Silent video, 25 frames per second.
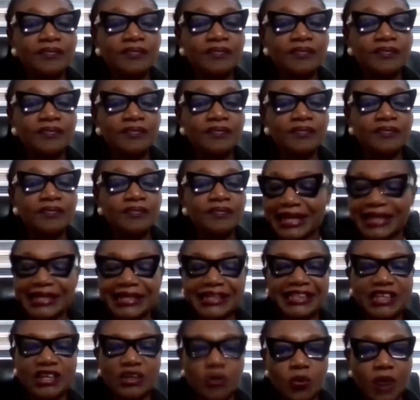
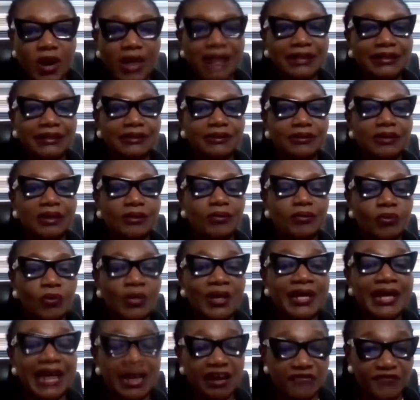particularly the one
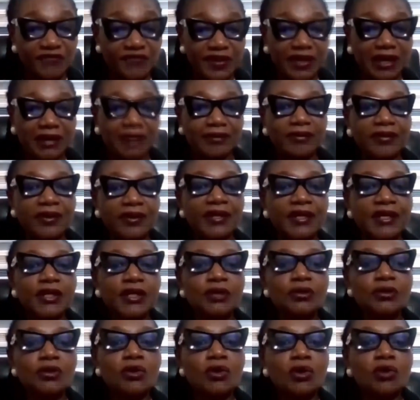we have now.
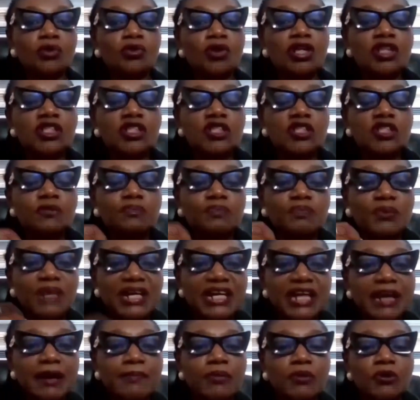You know, not being
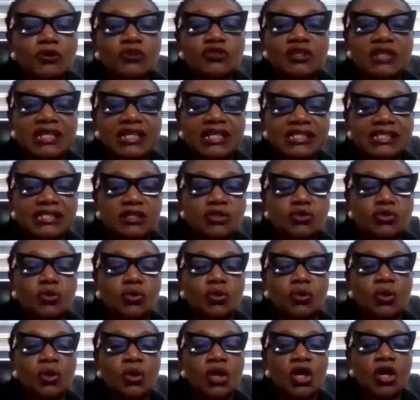able to listen
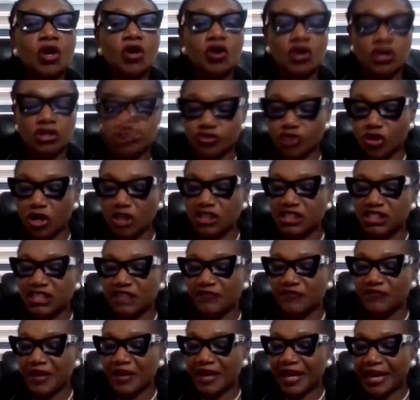to
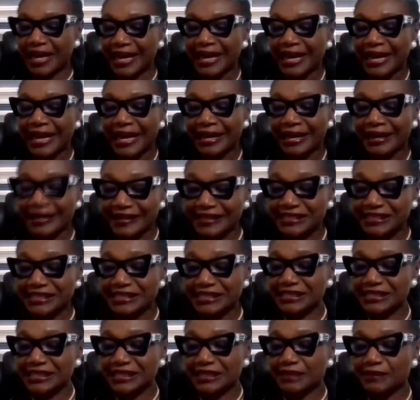constructive
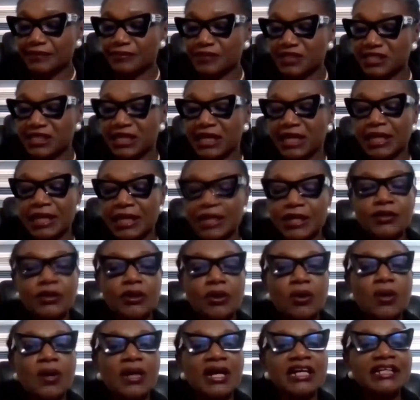criticisms. You
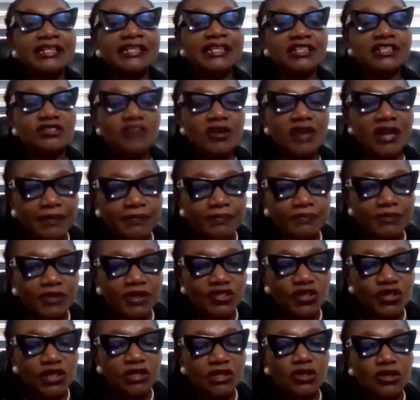know, the sole
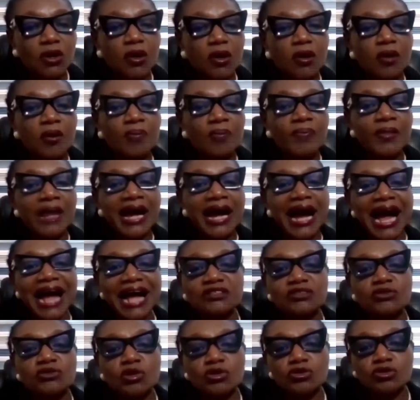administrator
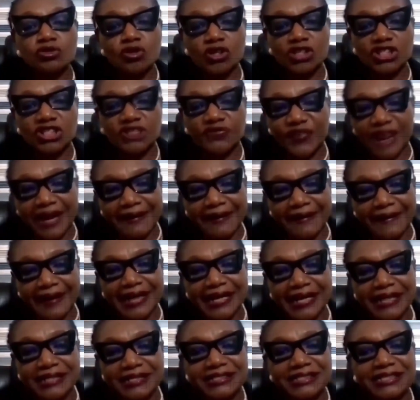has no such
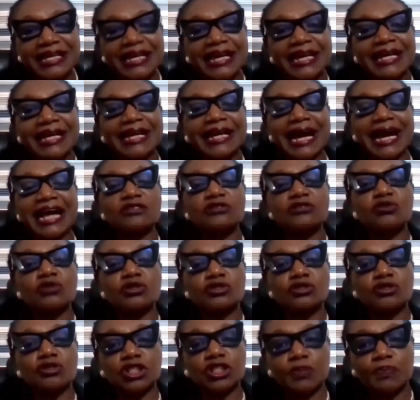virus, he has no
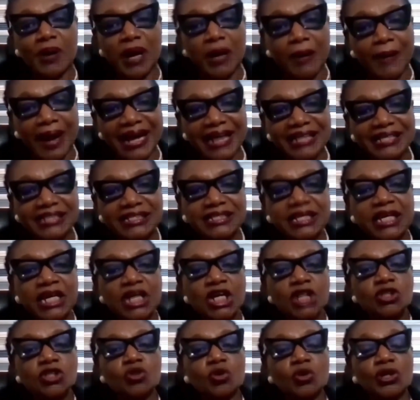such powers
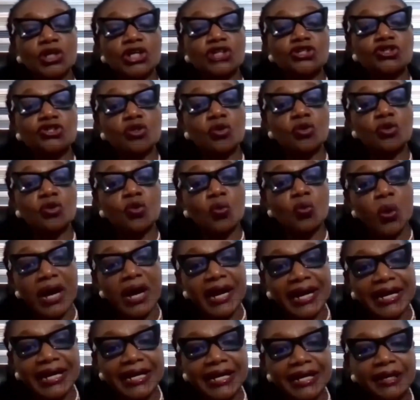to issue
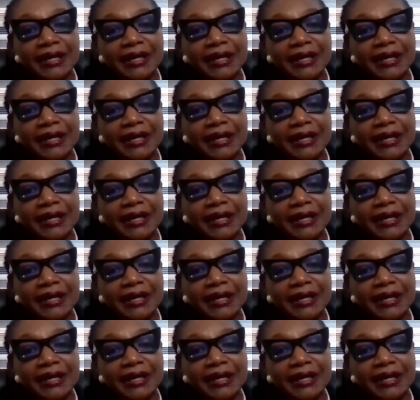query